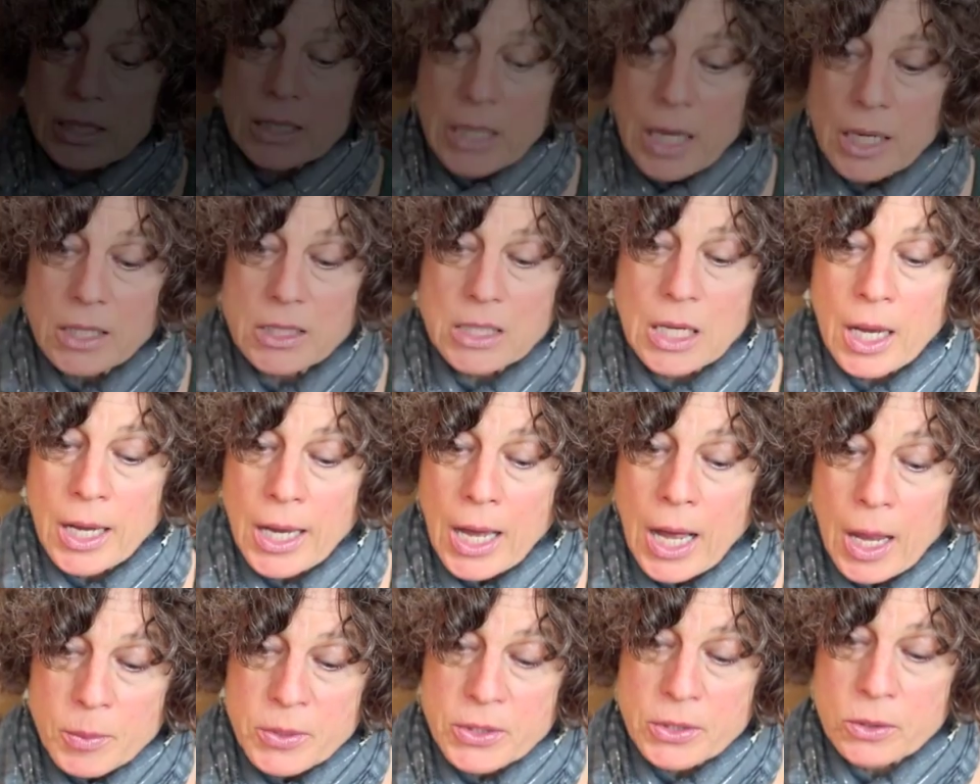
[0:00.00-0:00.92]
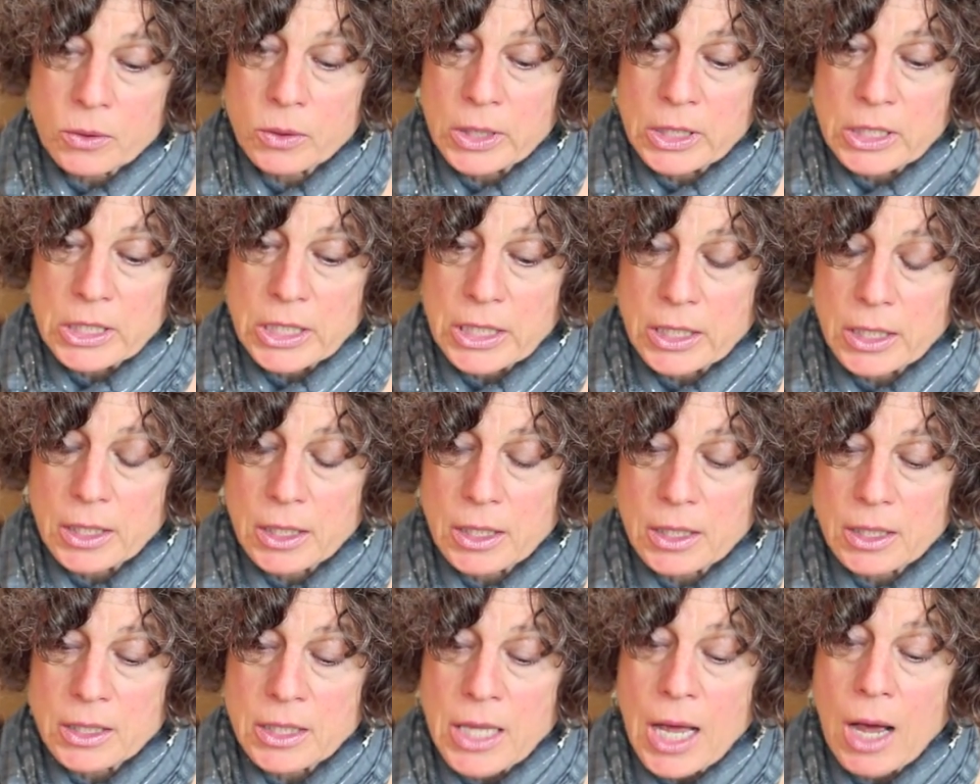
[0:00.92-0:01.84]
Yes, I absolutely
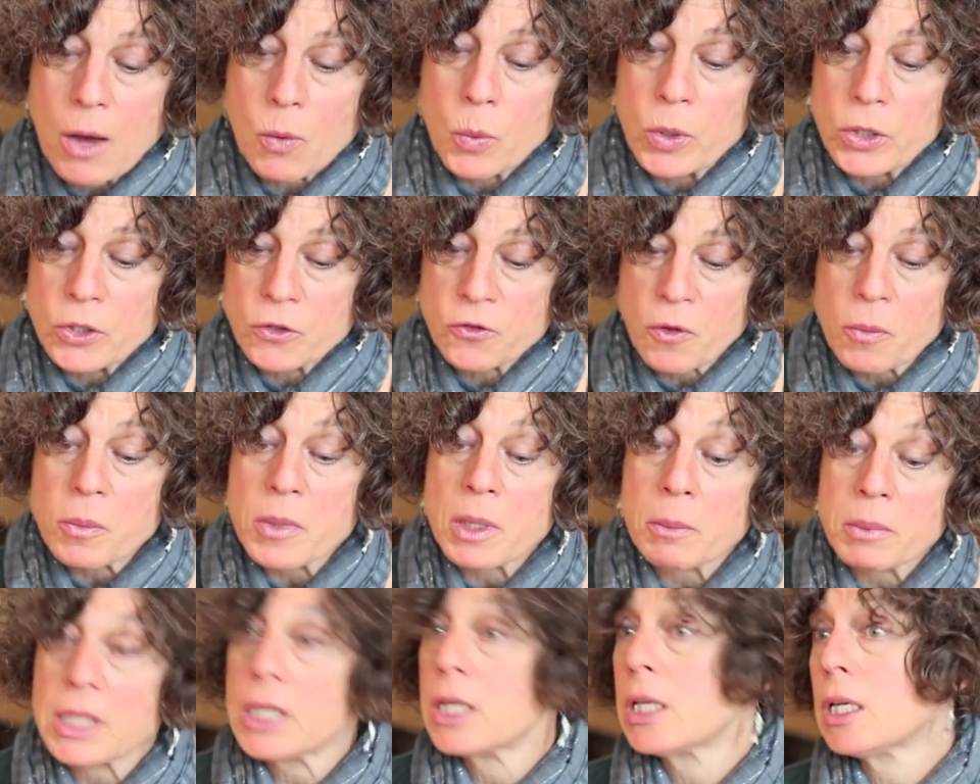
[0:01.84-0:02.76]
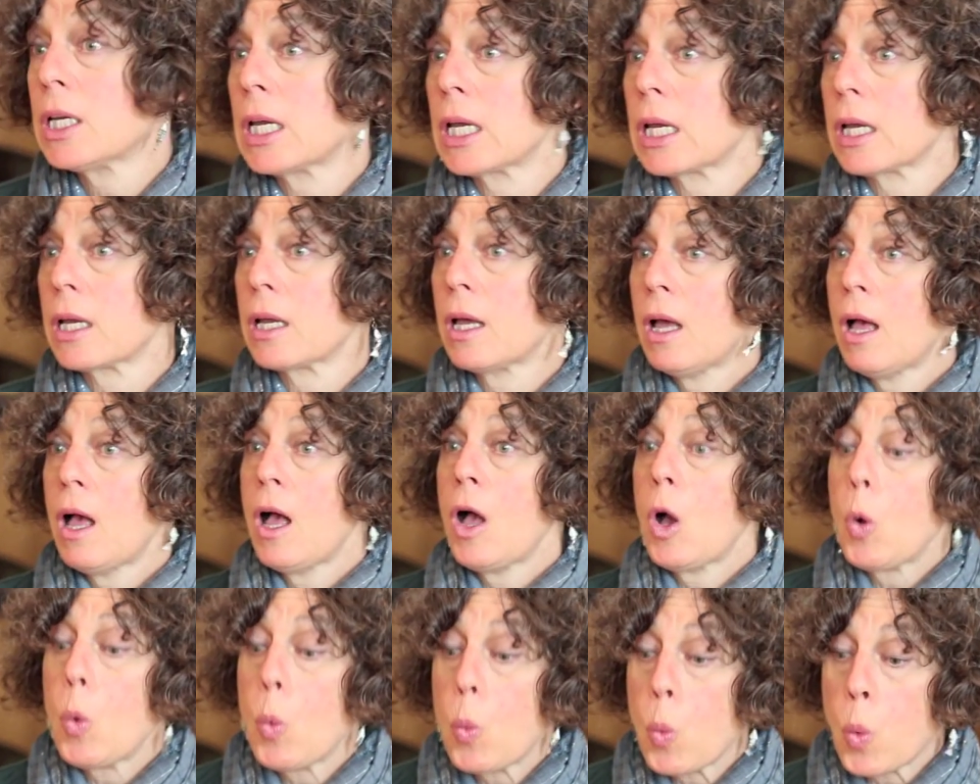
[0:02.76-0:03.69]
did. That was from the beginning
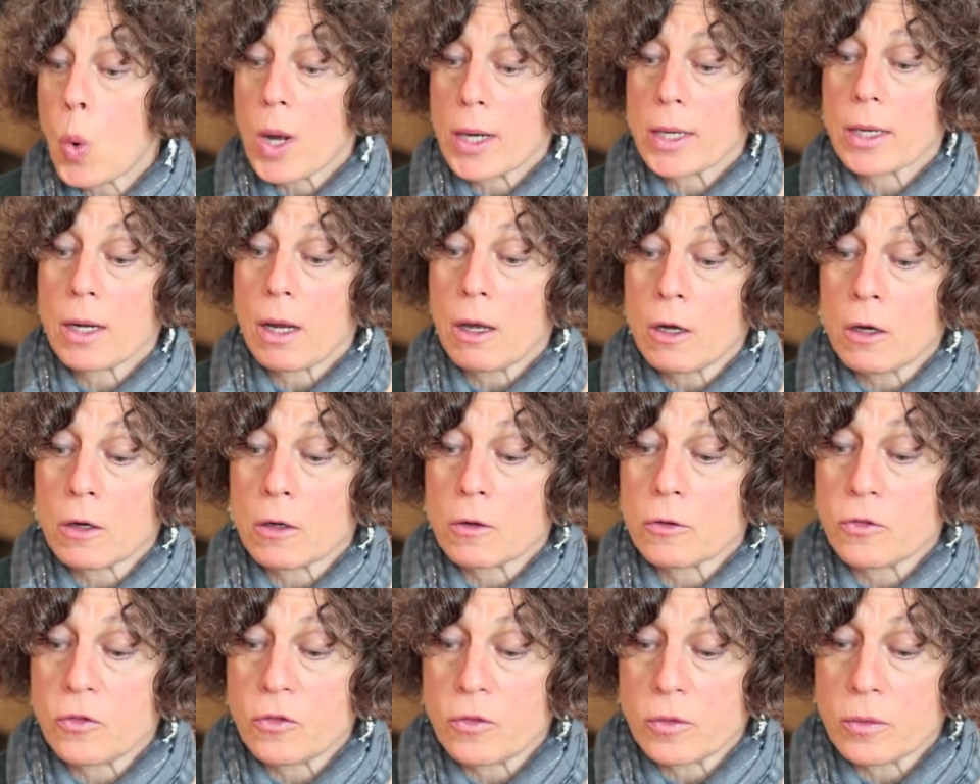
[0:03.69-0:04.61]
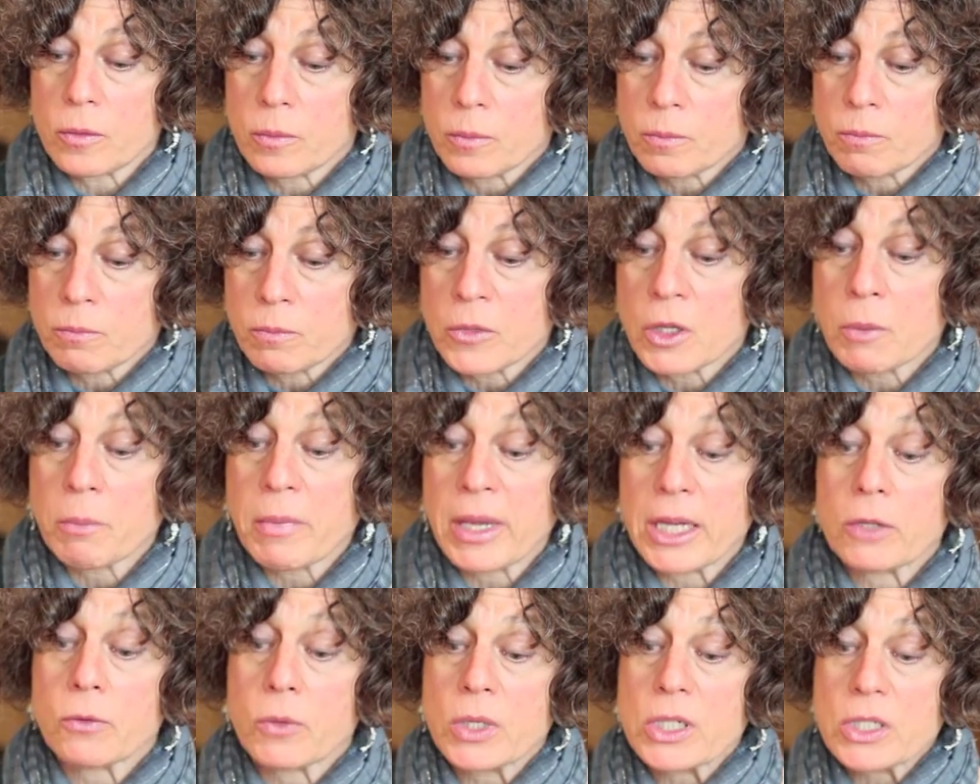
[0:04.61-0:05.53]
one of the
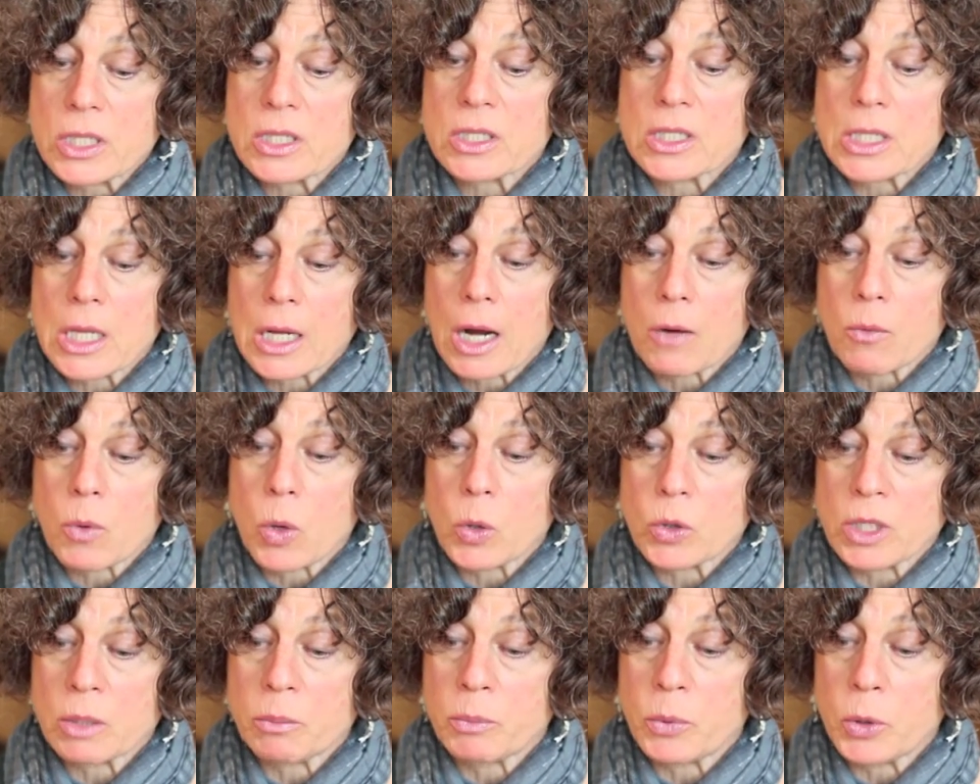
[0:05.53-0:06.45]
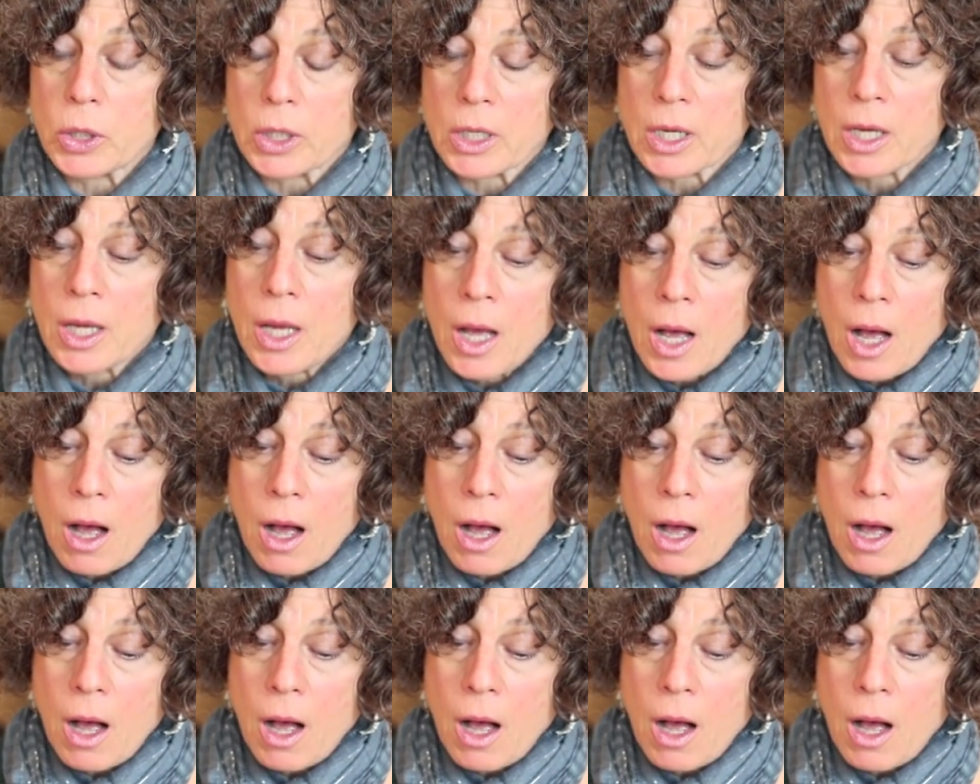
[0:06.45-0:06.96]
main reasons that I wrote the book.